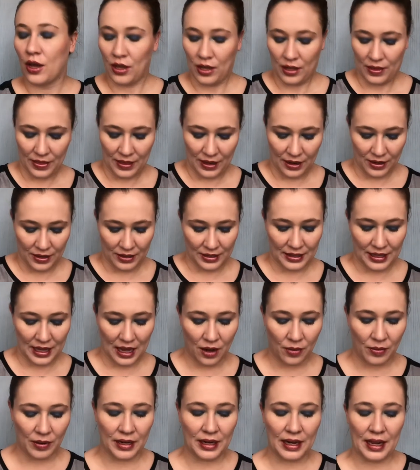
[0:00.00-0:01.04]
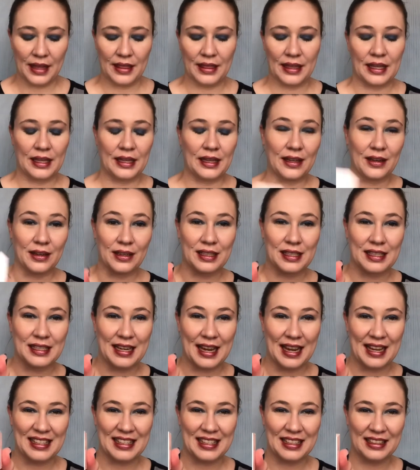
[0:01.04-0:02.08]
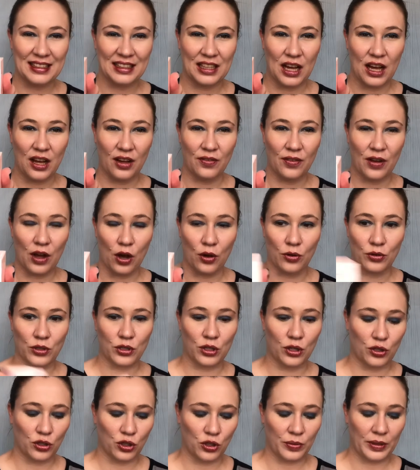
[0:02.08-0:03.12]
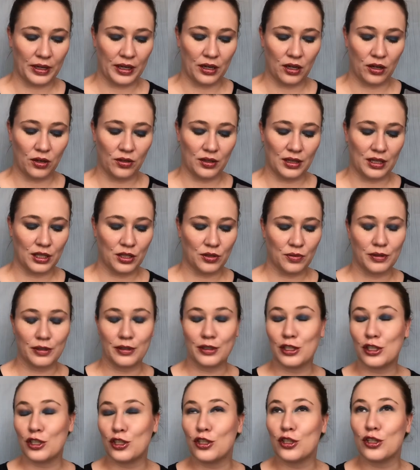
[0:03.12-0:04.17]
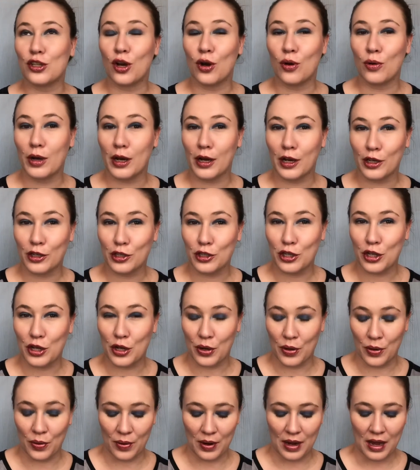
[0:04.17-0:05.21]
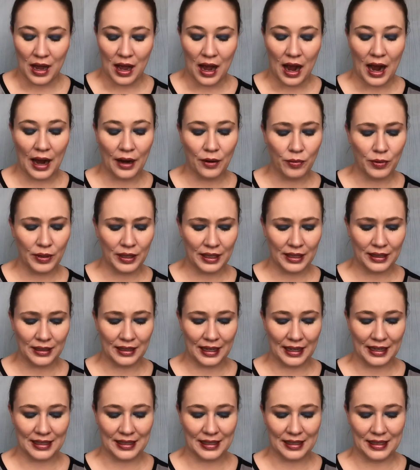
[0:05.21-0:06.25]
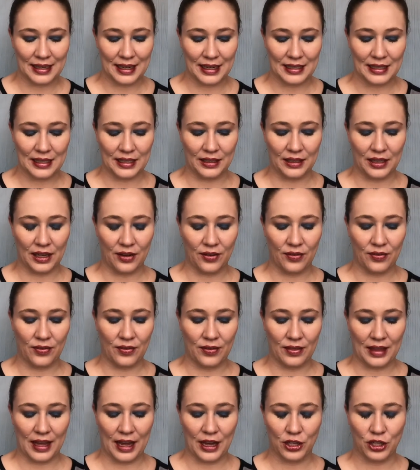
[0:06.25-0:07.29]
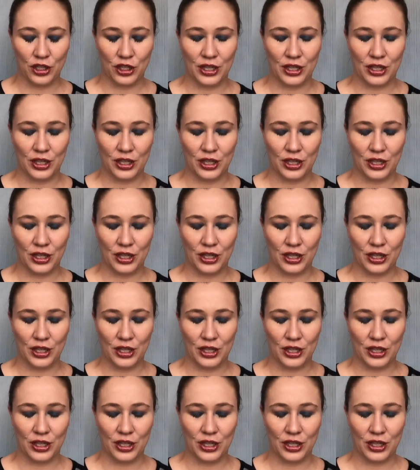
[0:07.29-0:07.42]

There's that one, and then there's Daisy Love, Oh So Sweet. Oh, this one is so good too. I really liked Daisy Love last